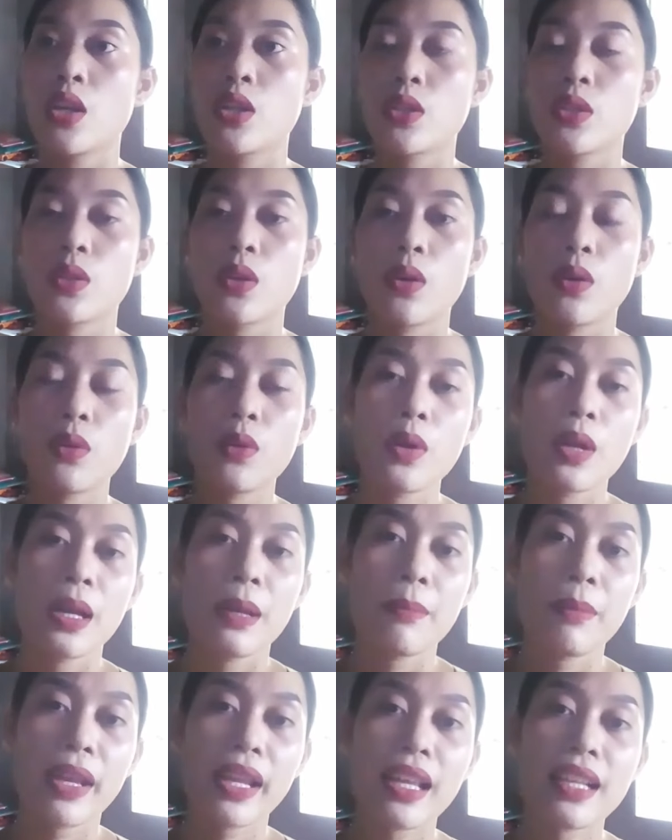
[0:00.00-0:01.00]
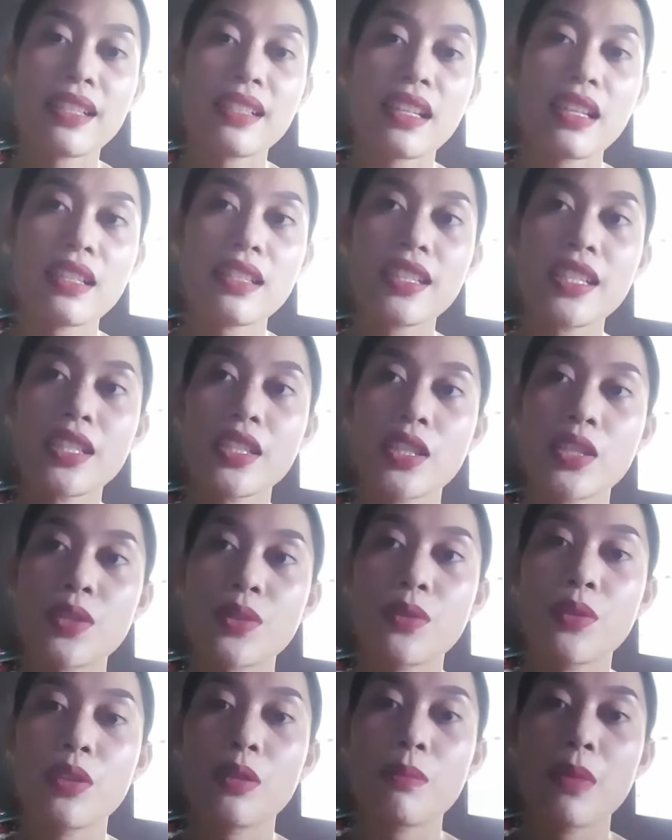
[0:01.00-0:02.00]
So, by assessing the
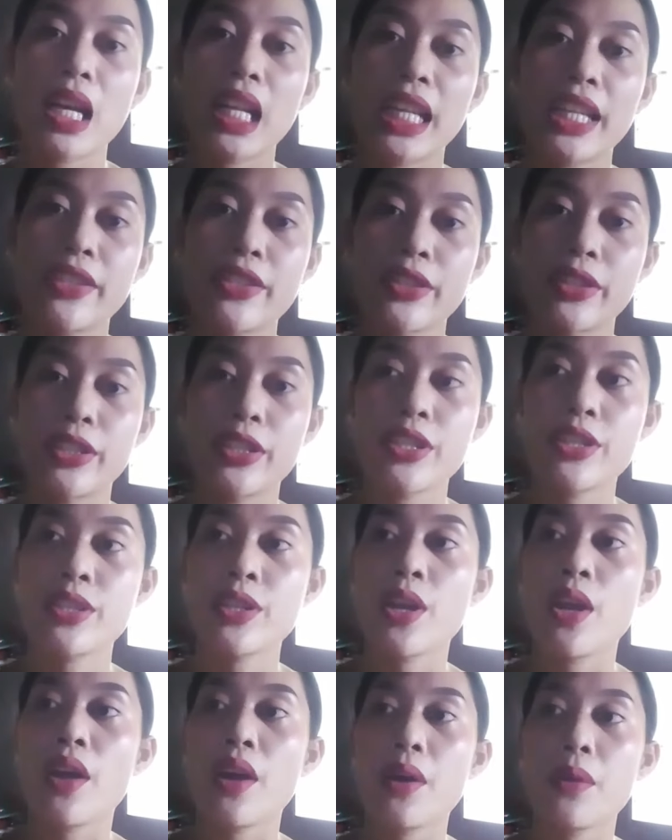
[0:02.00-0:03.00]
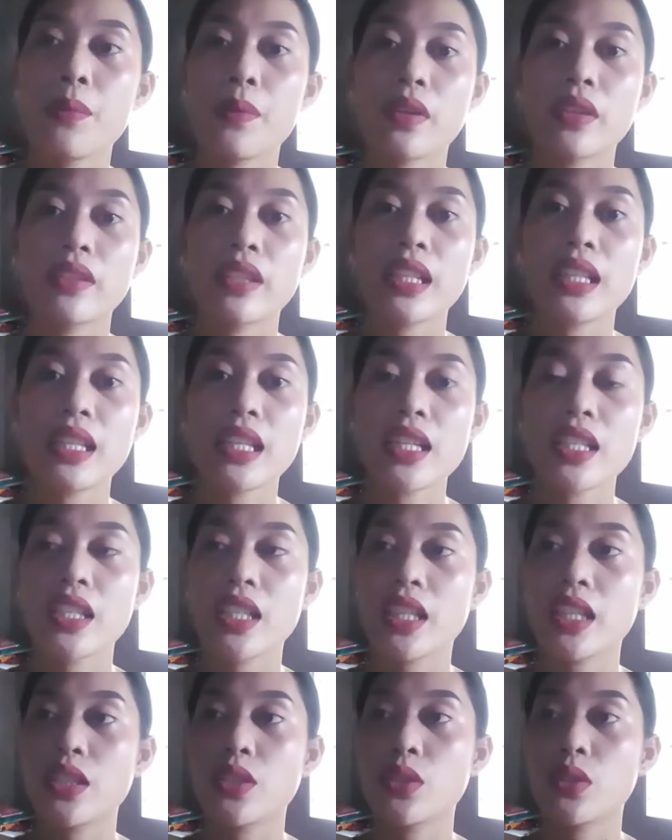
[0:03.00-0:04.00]
school managers, we really
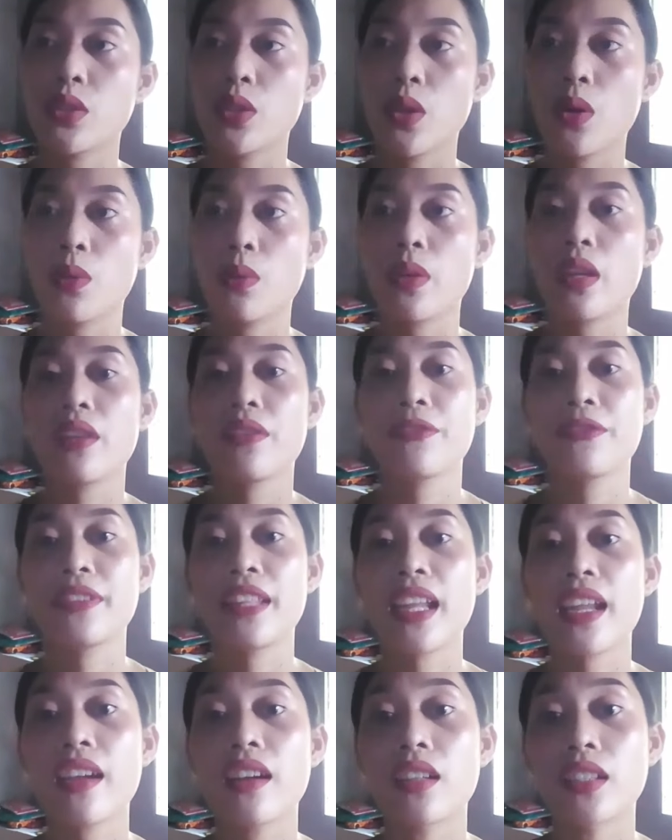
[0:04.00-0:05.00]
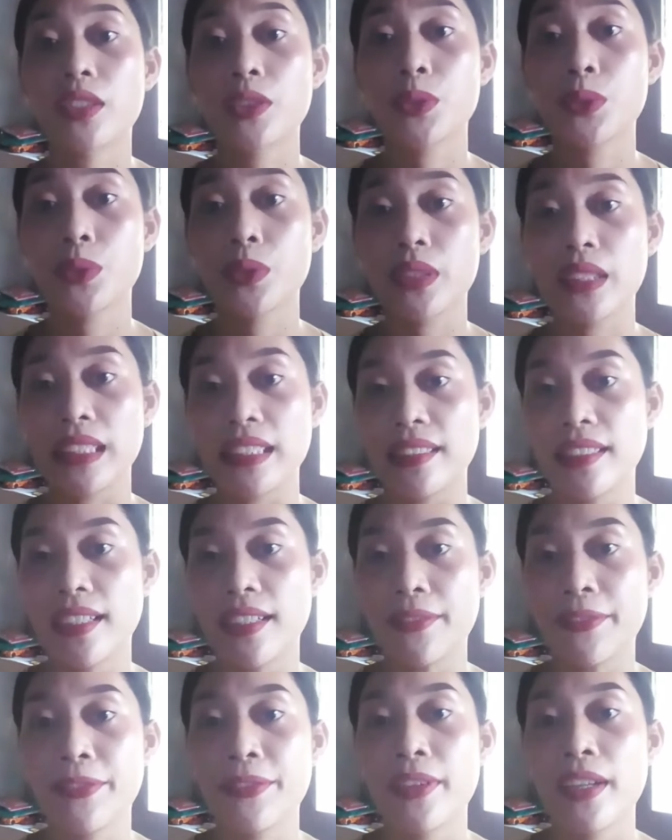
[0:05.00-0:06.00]
need to know if they are good
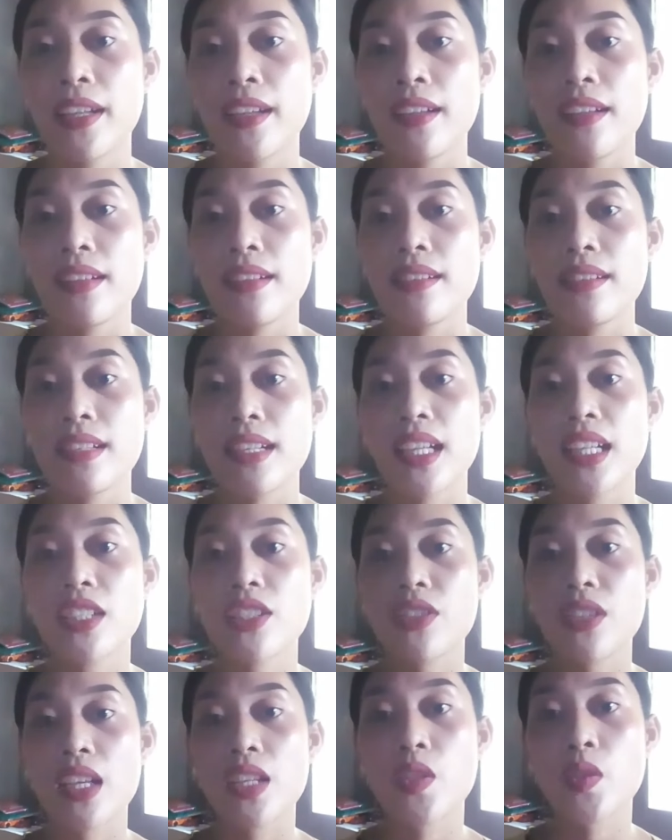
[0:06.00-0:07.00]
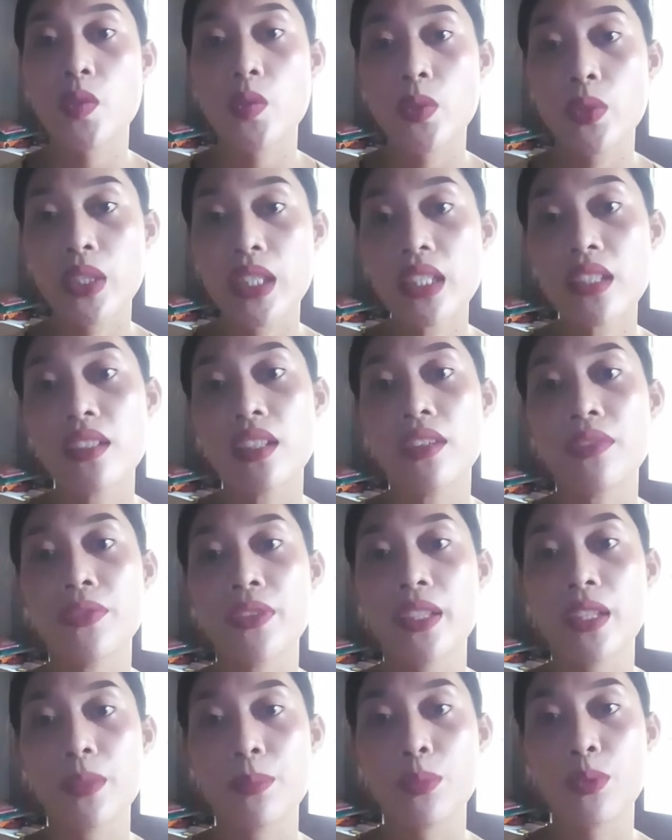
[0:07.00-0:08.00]
enough. Not just good
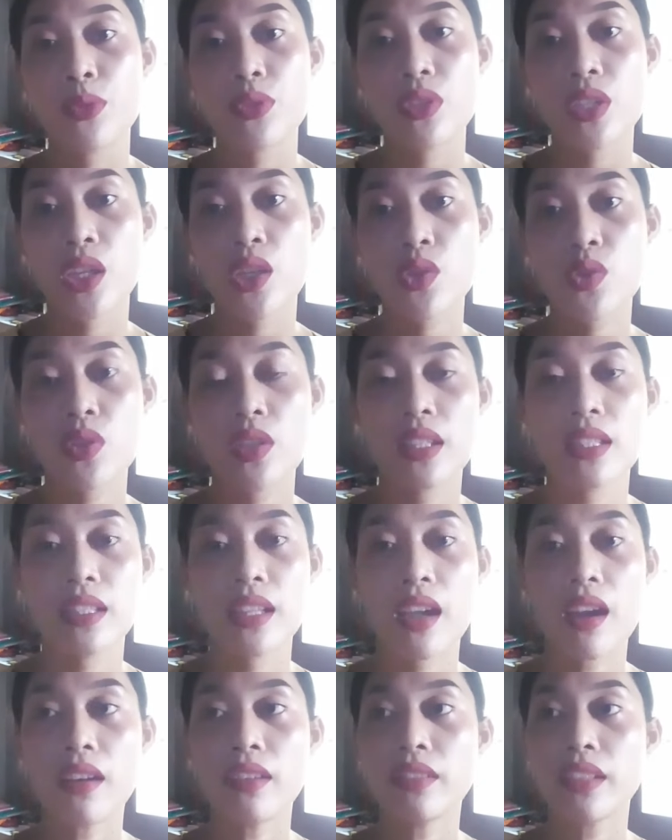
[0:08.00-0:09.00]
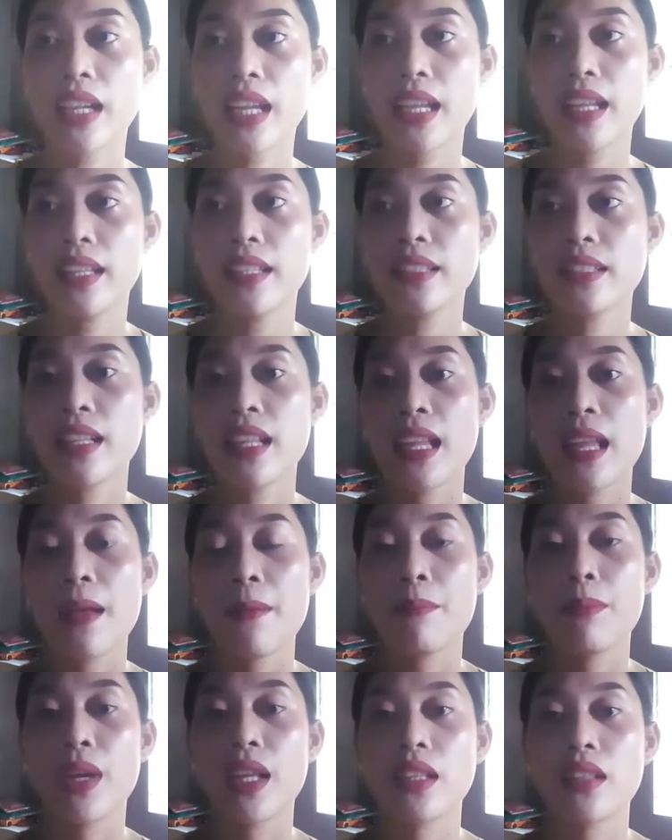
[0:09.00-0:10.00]
enough in the position they are in,
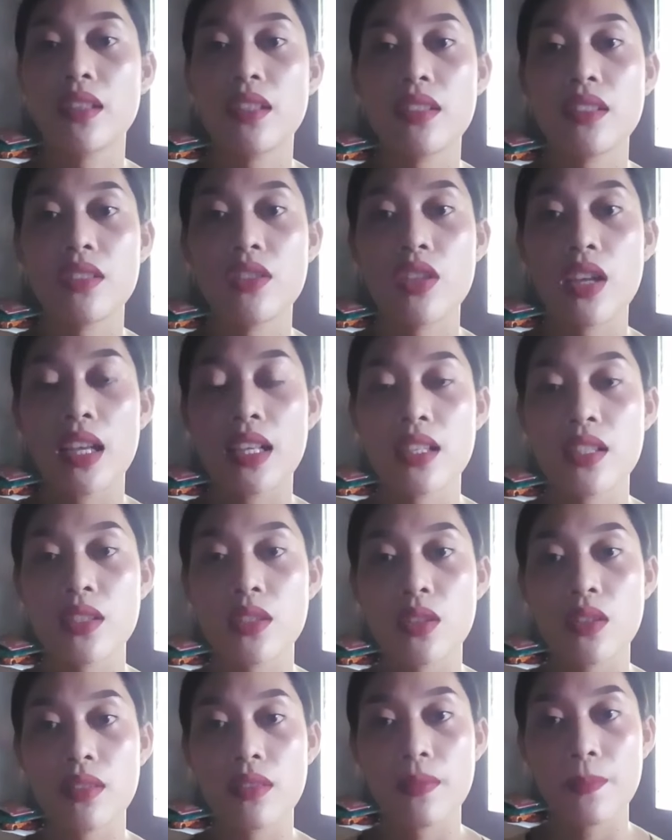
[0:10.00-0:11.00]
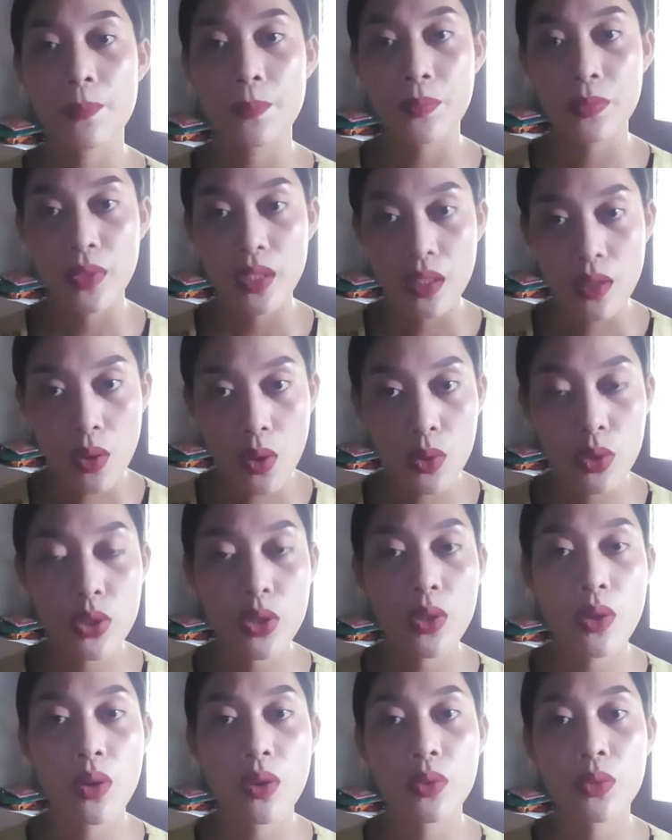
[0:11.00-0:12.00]
but just
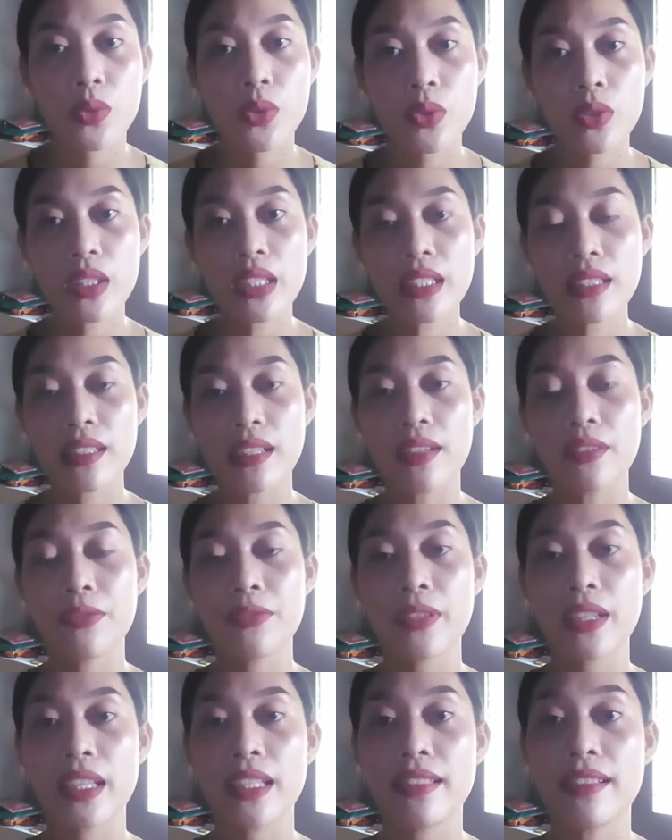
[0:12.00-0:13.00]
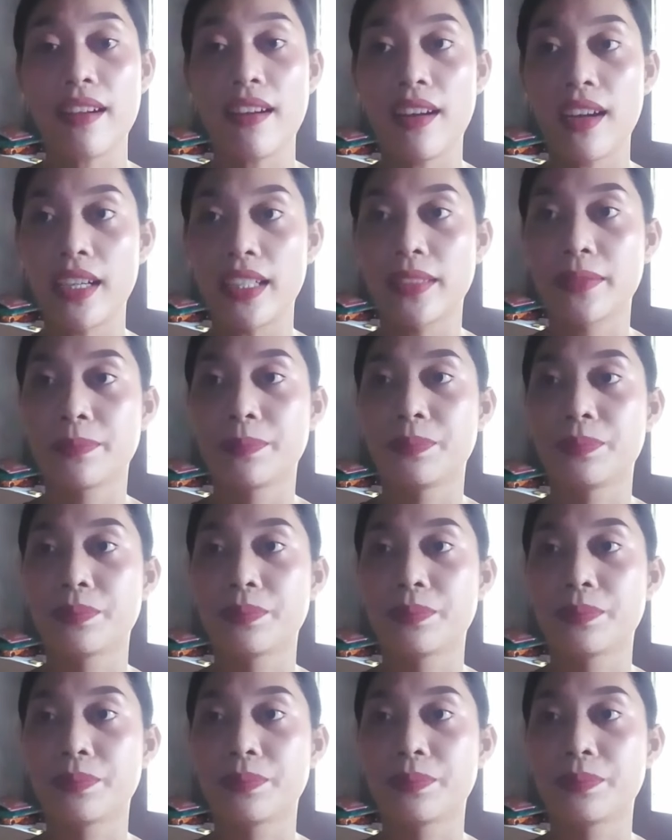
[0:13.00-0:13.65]
also good enough in the heart.